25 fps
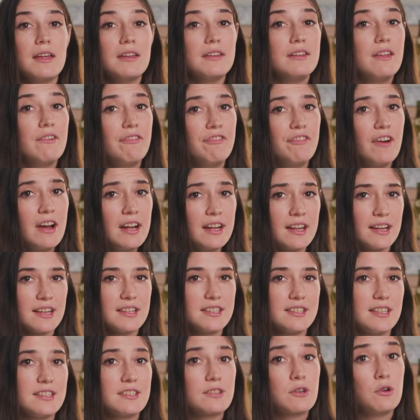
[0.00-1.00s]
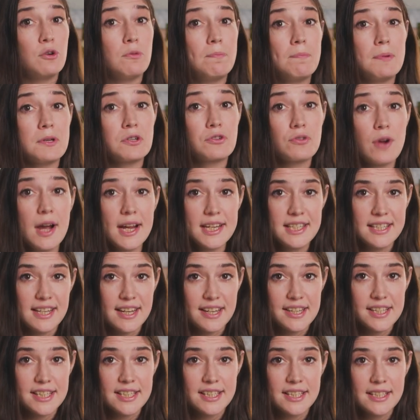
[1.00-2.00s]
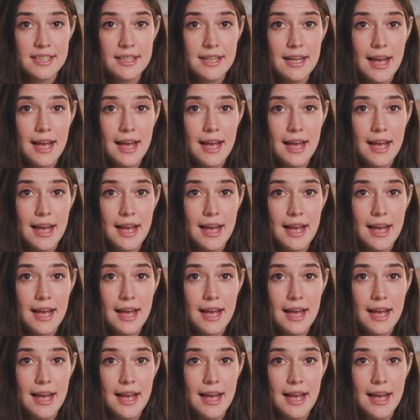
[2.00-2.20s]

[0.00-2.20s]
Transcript: The fungus is called Botrytis,